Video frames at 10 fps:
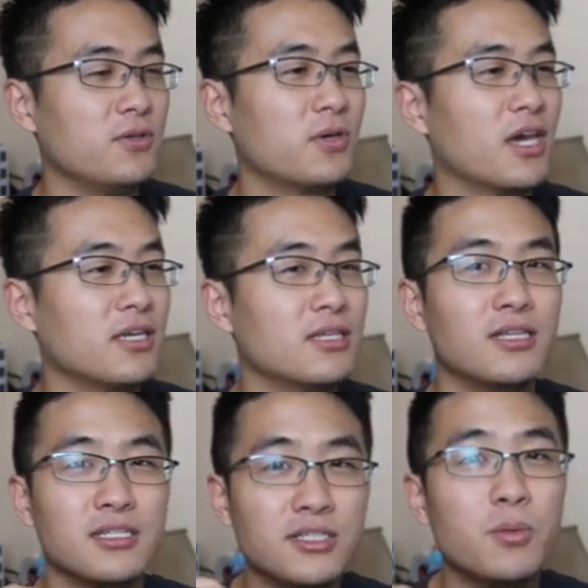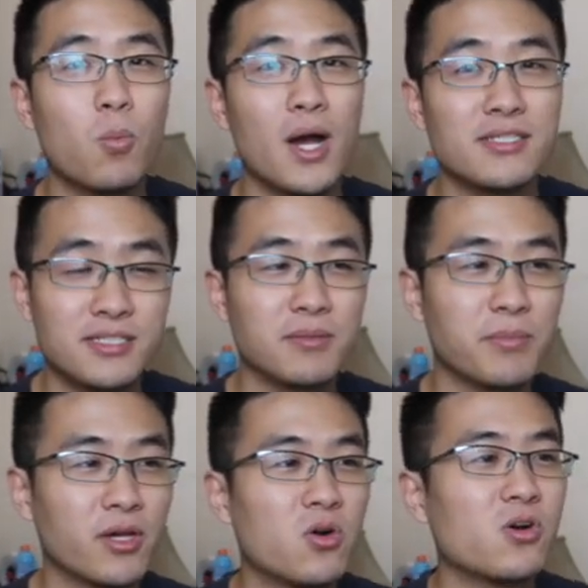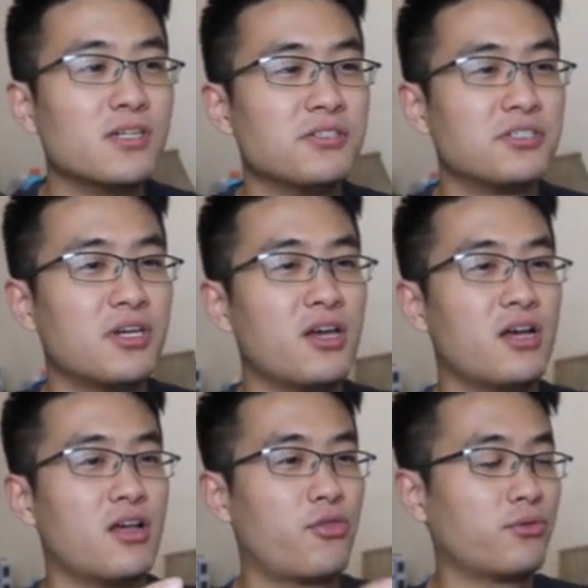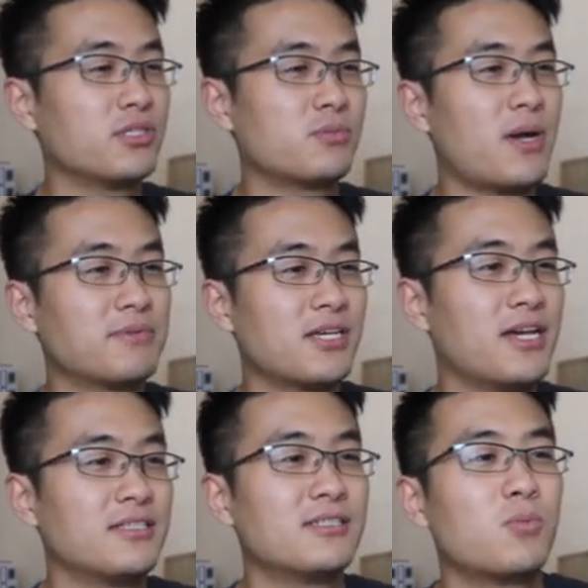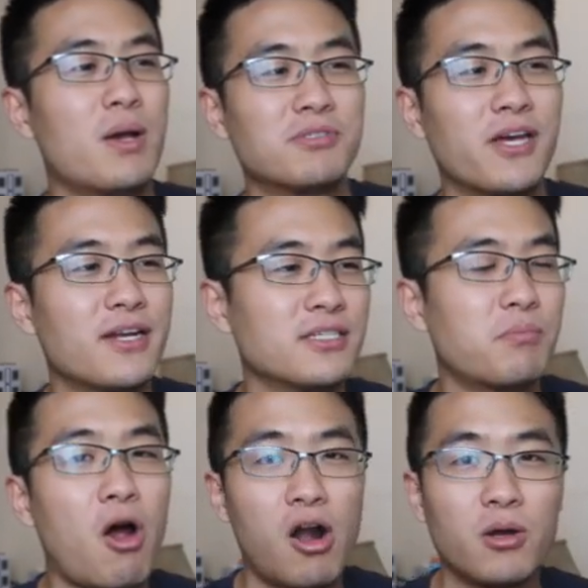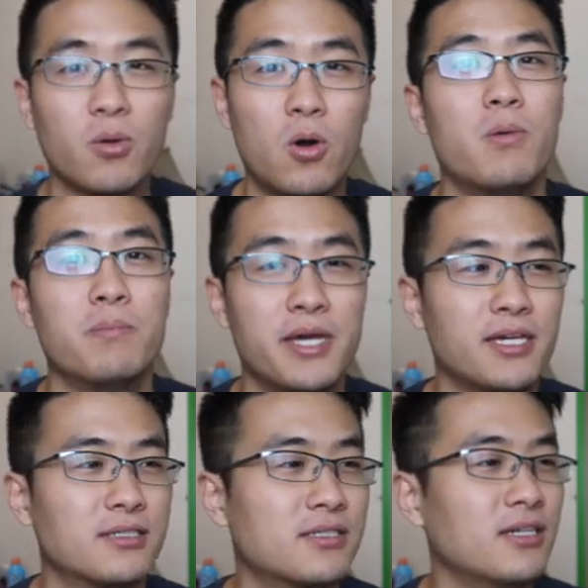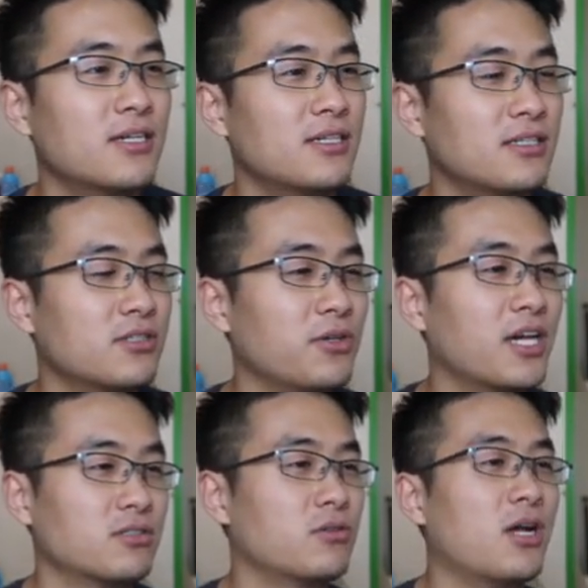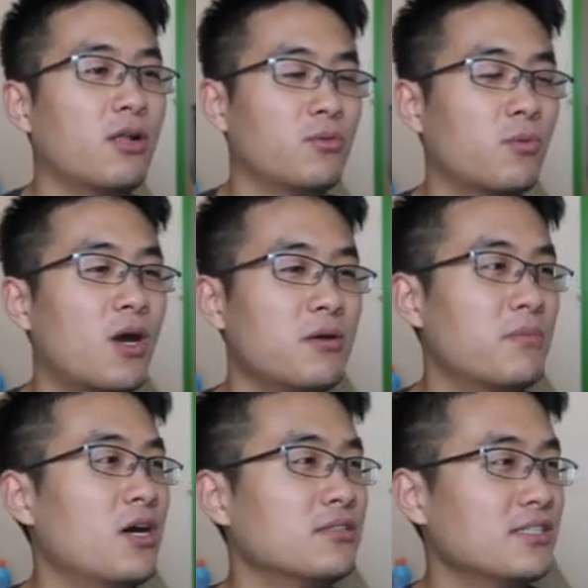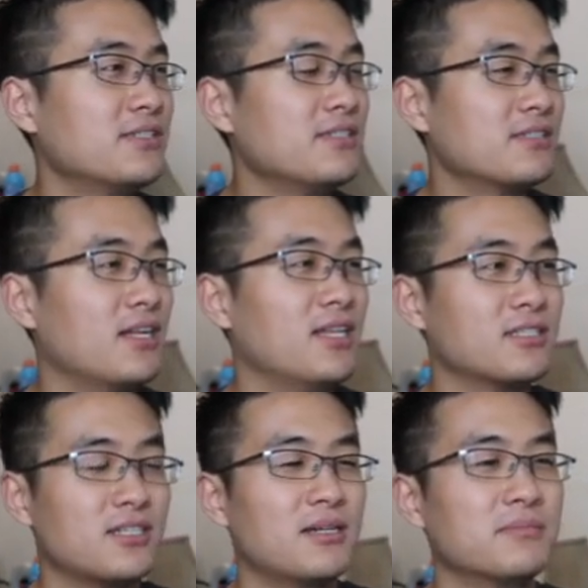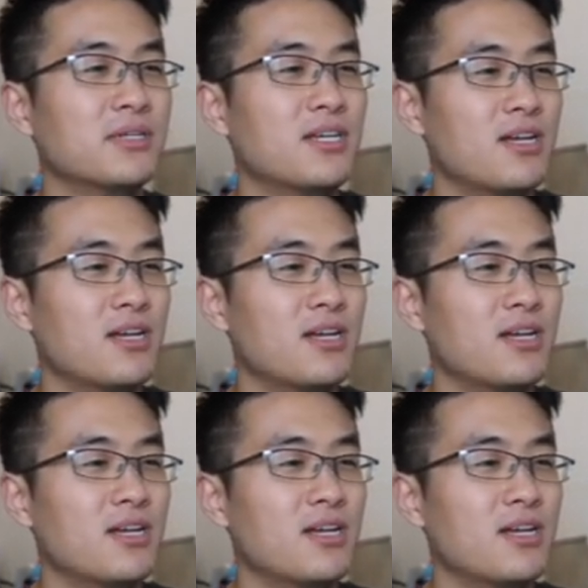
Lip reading: you can invest in Bitcoins through this website. This website is part of Coinbase, so you guys don't have to worry about this is some